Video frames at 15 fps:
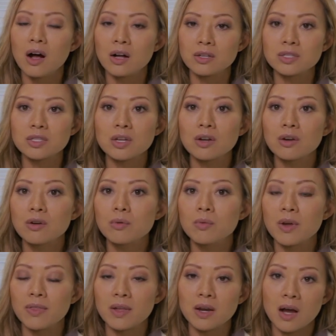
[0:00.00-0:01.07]
also
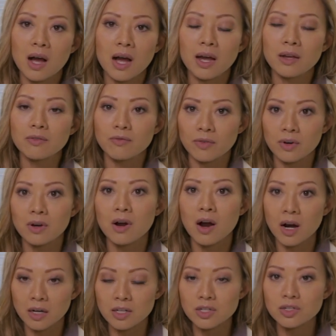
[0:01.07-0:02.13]
with an eye for
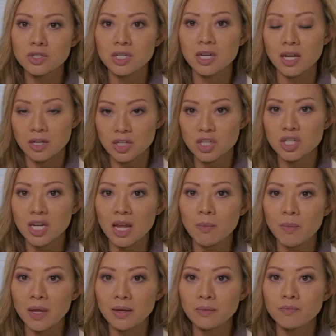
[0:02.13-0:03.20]
artistry and
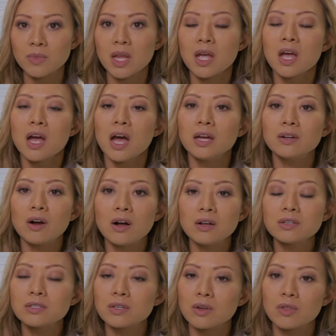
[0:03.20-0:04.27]
shaping. And
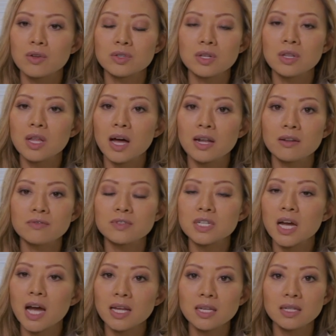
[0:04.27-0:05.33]
also there's a lot of
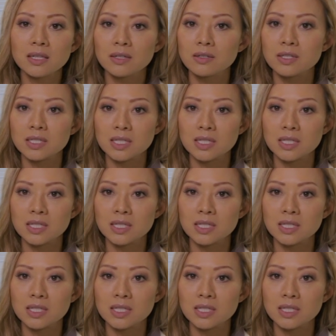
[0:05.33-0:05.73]
tiny little